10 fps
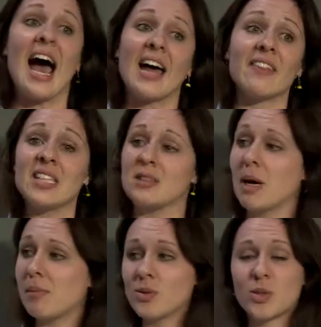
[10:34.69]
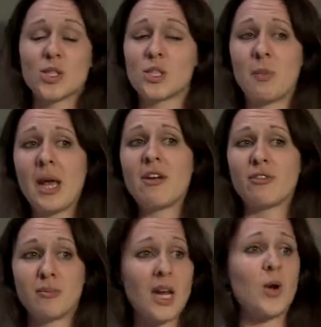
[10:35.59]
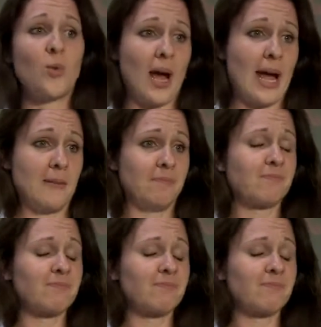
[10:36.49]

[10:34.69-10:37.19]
and these mamas would just appear from nowhere,